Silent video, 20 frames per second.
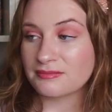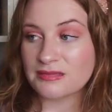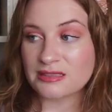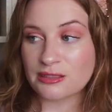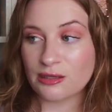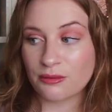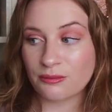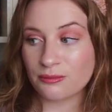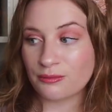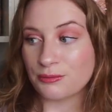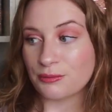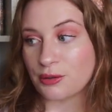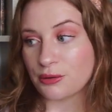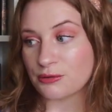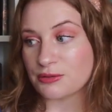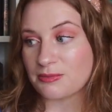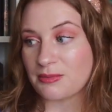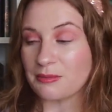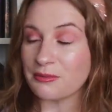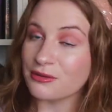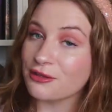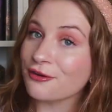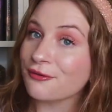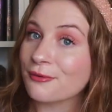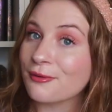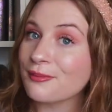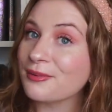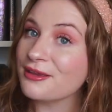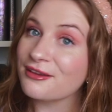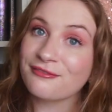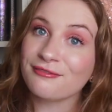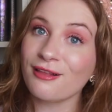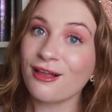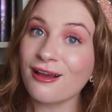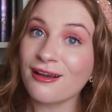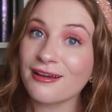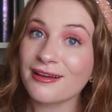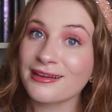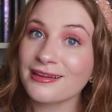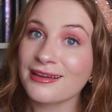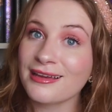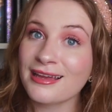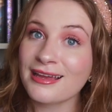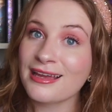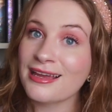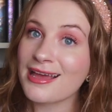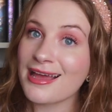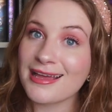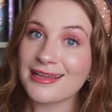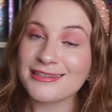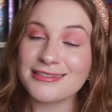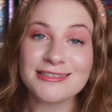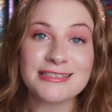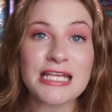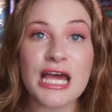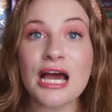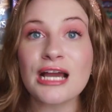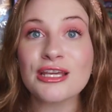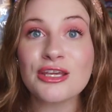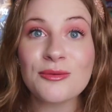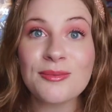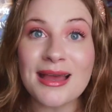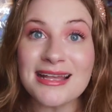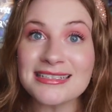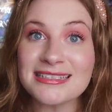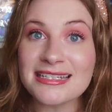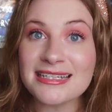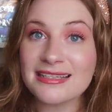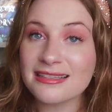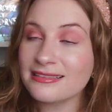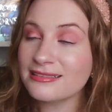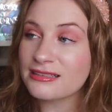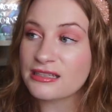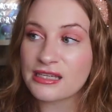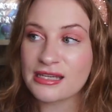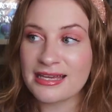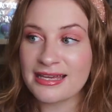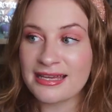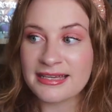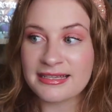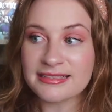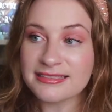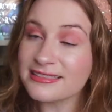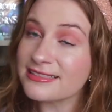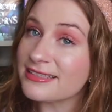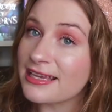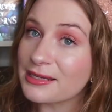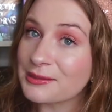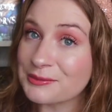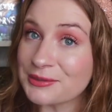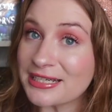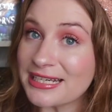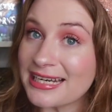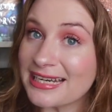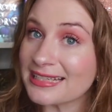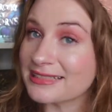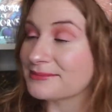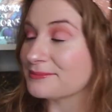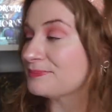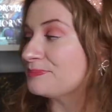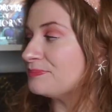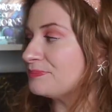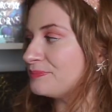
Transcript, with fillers: So who knows, maybe there will be a vlog documenting said reading.